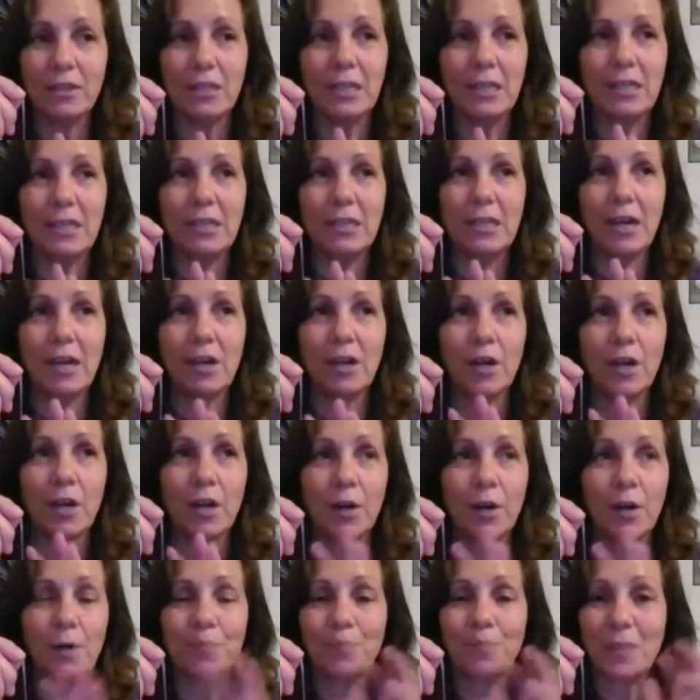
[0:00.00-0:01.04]
the
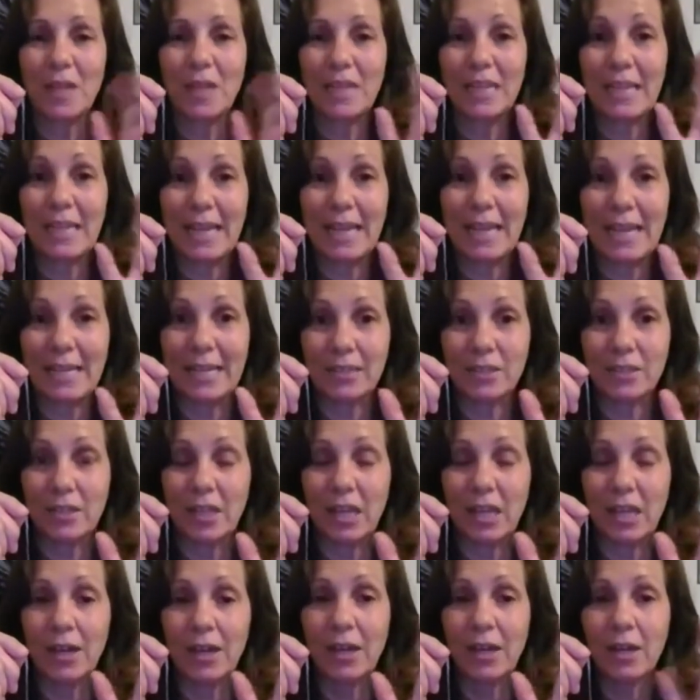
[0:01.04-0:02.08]
uh, the
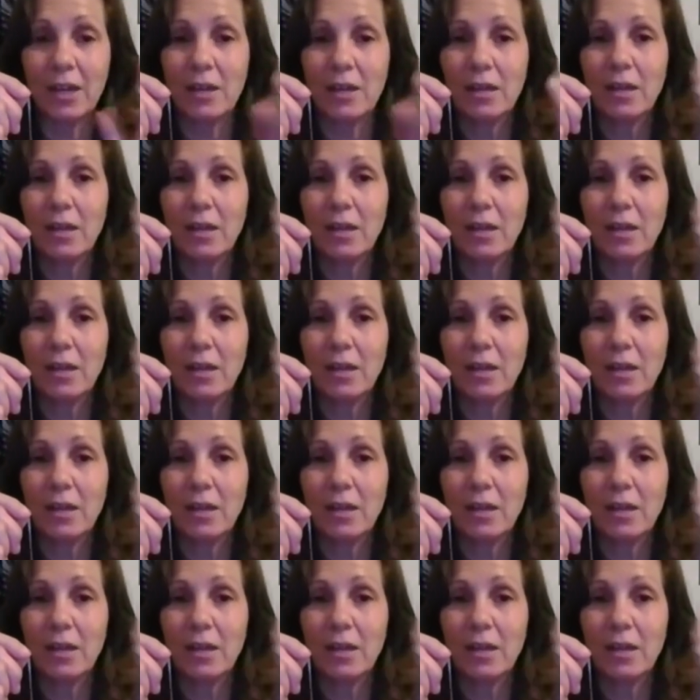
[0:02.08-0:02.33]
antenna,